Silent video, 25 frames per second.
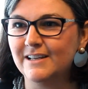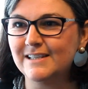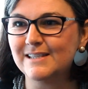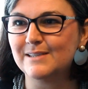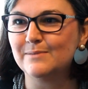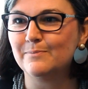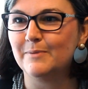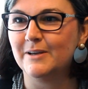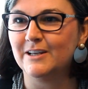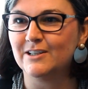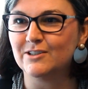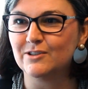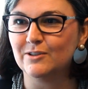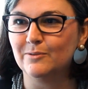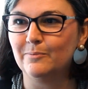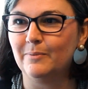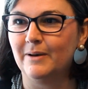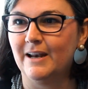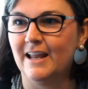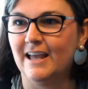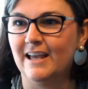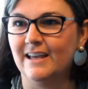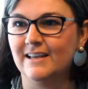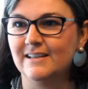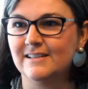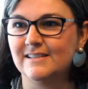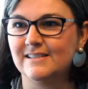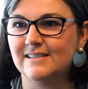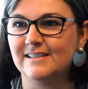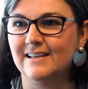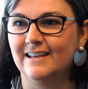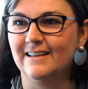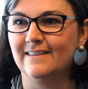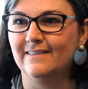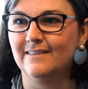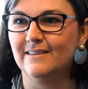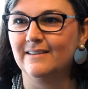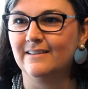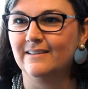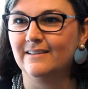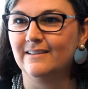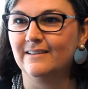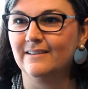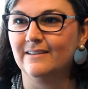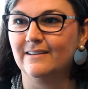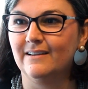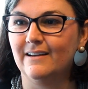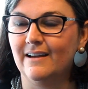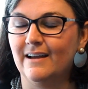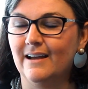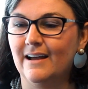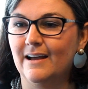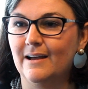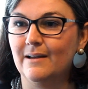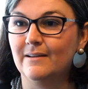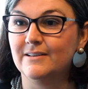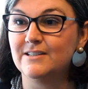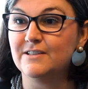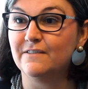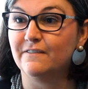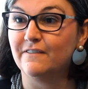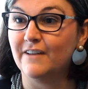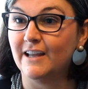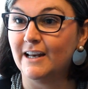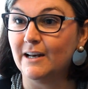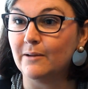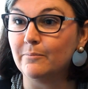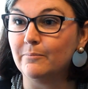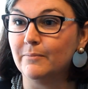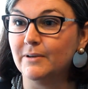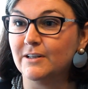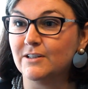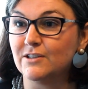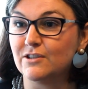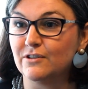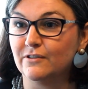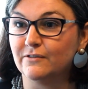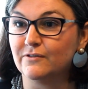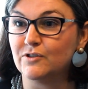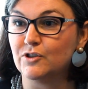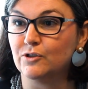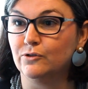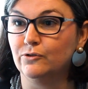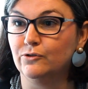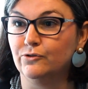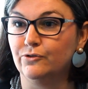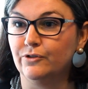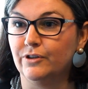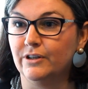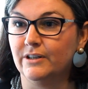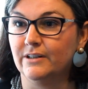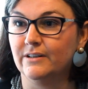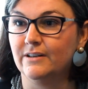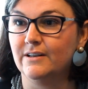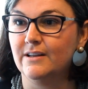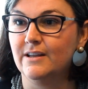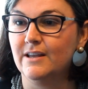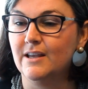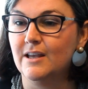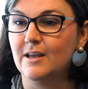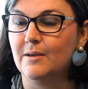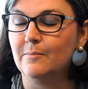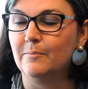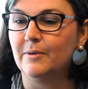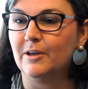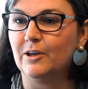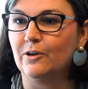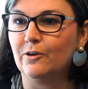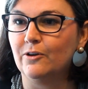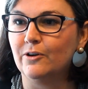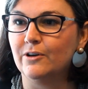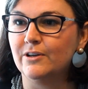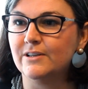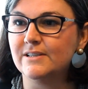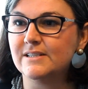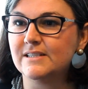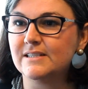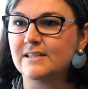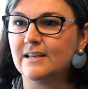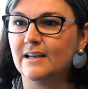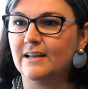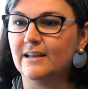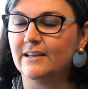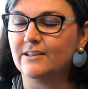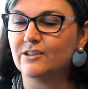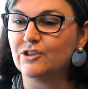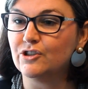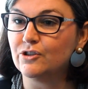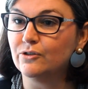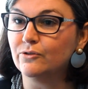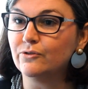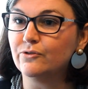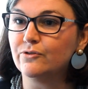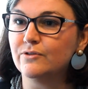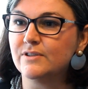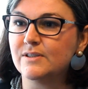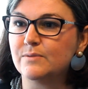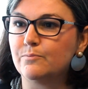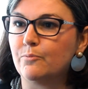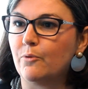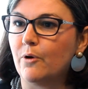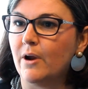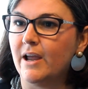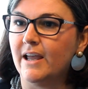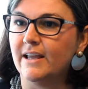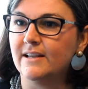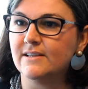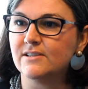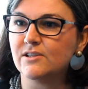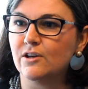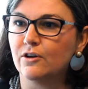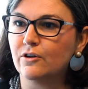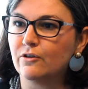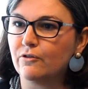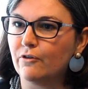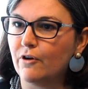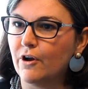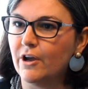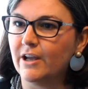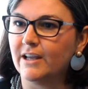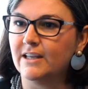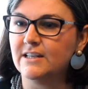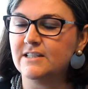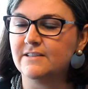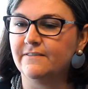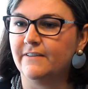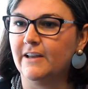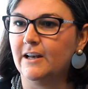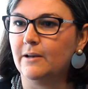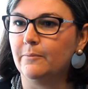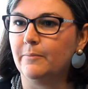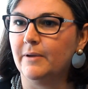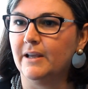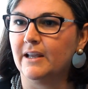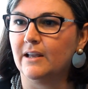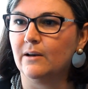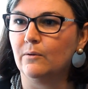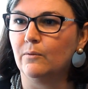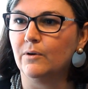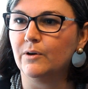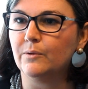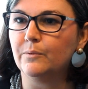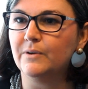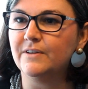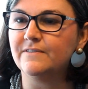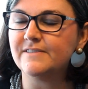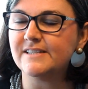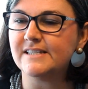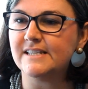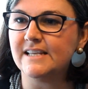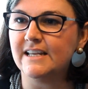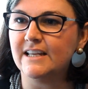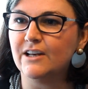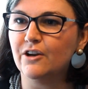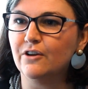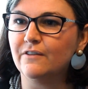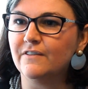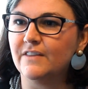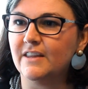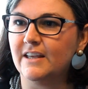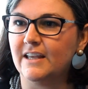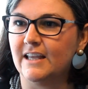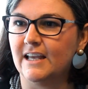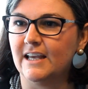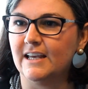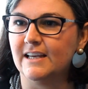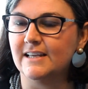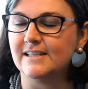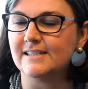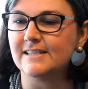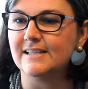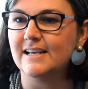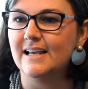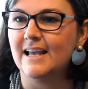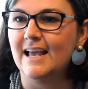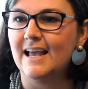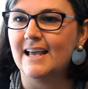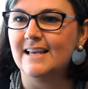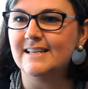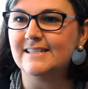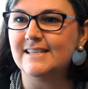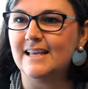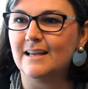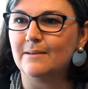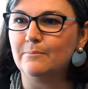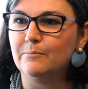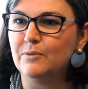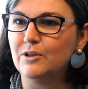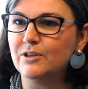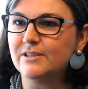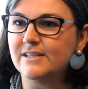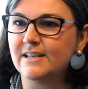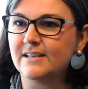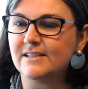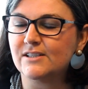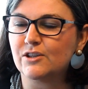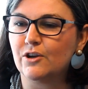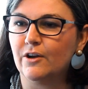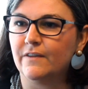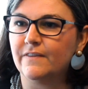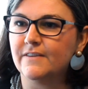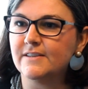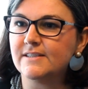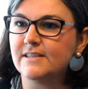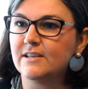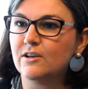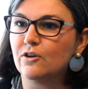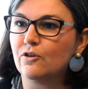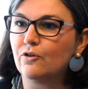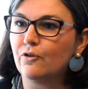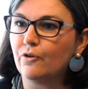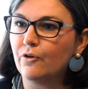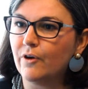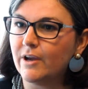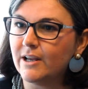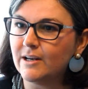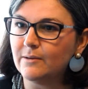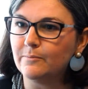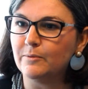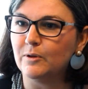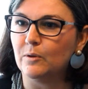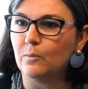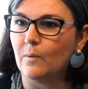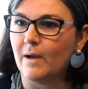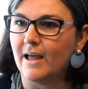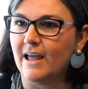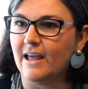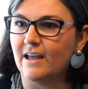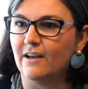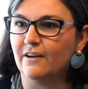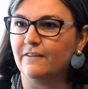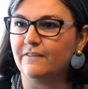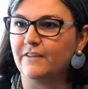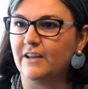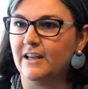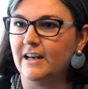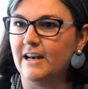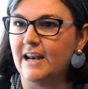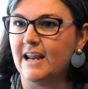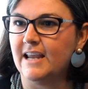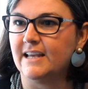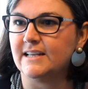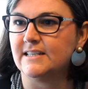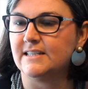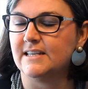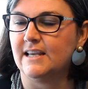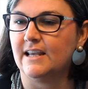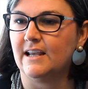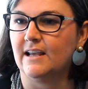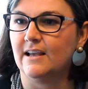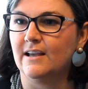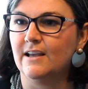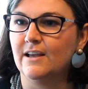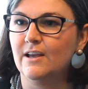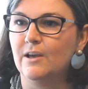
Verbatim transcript: special place in the uh, development of children because uh, children's brains are growing and developing. And what we've seen over the years is that music's got this incredible way of connecting